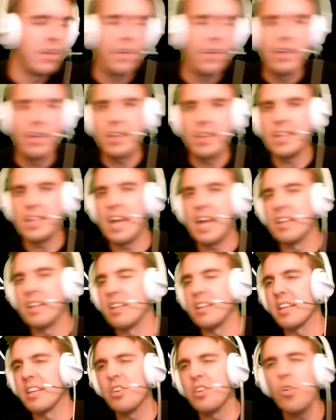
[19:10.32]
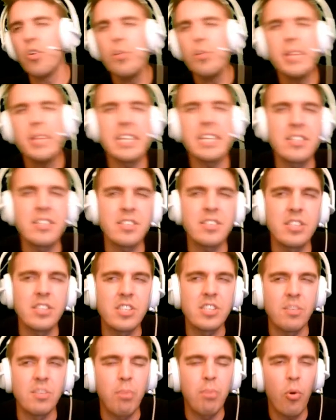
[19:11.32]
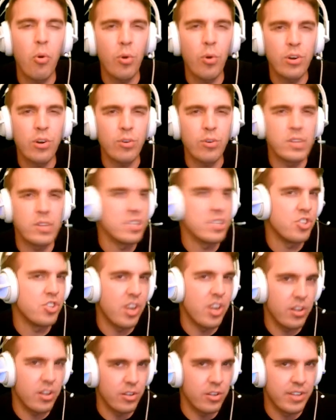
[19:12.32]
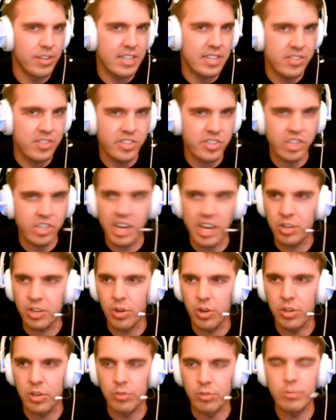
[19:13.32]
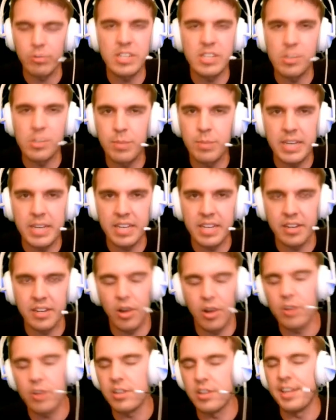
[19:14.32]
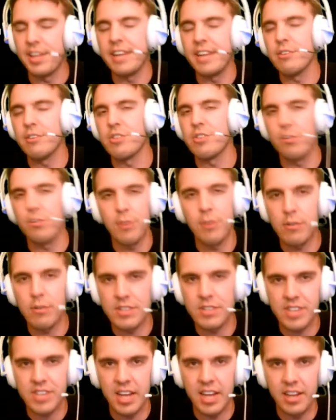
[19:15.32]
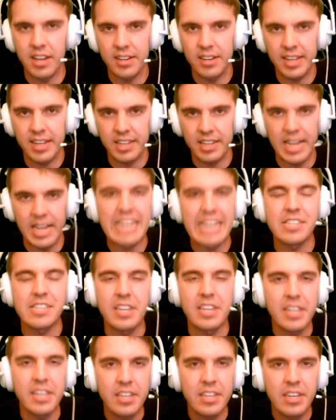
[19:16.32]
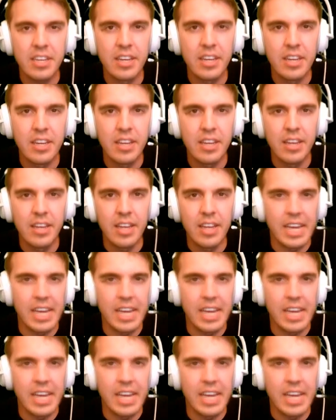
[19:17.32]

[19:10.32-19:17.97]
Yeah, like normally it's the support or the jungler that's the shot caller. Reason being, all the laners are focused on like last hitting and